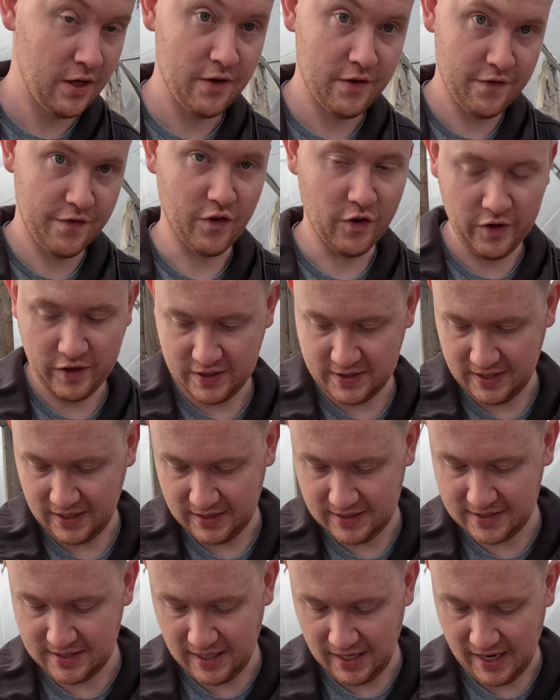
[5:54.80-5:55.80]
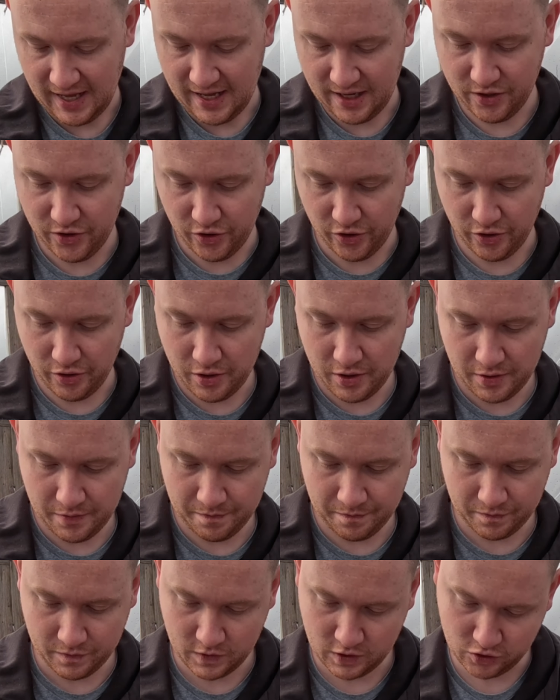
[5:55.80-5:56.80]
for the seeds to land on.
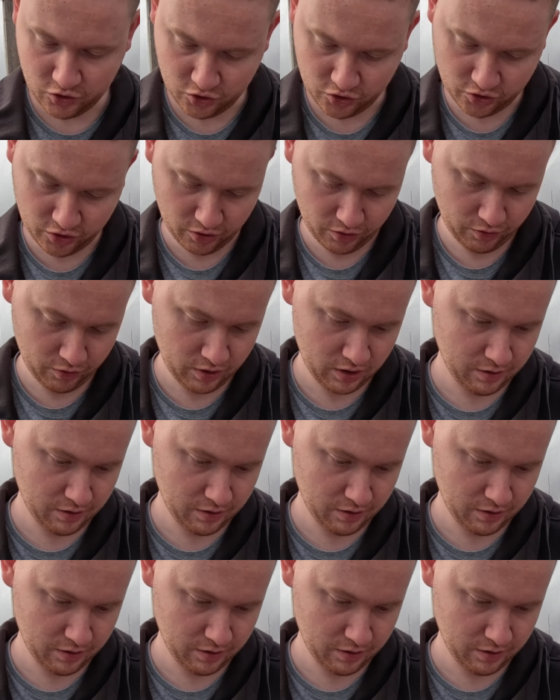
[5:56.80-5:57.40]
So